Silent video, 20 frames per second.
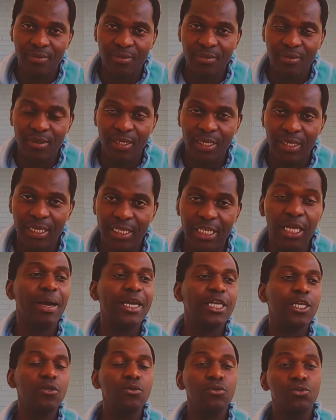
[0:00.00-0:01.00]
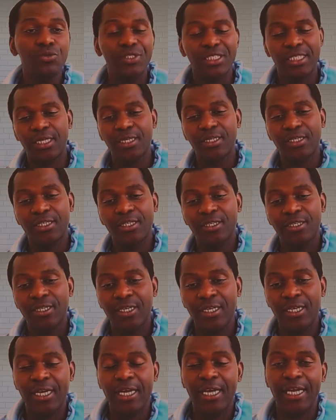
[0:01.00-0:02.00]
they might lose
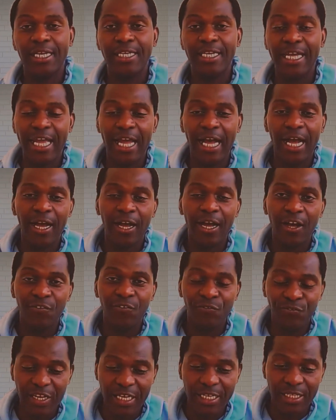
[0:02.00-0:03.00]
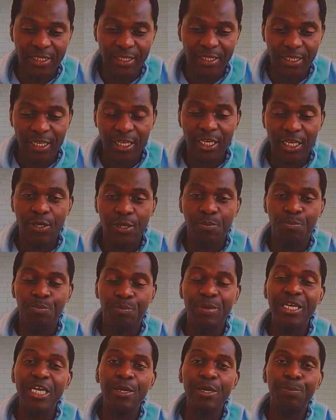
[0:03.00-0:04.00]
their faith. Me
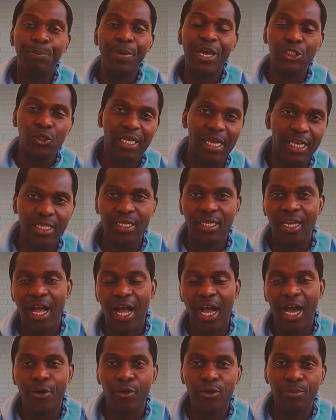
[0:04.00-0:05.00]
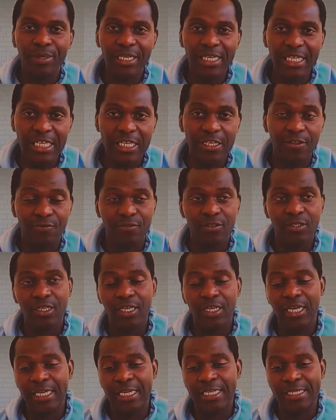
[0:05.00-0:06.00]
personally, I don't believe
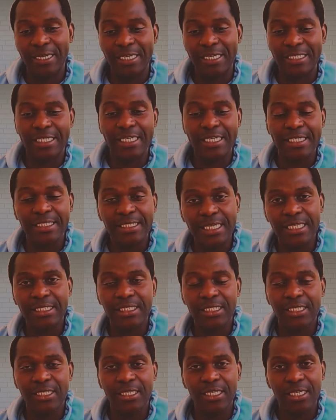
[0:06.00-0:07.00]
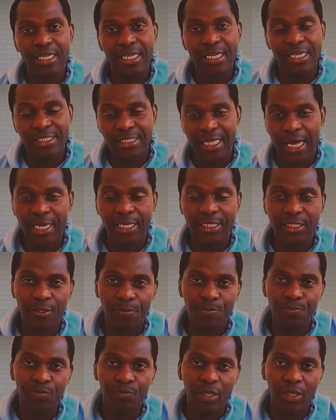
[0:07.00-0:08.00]
that Christianity started
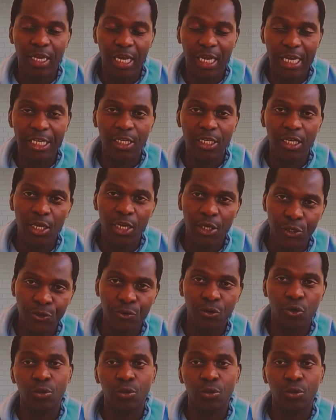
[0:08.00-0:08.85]
in Europe.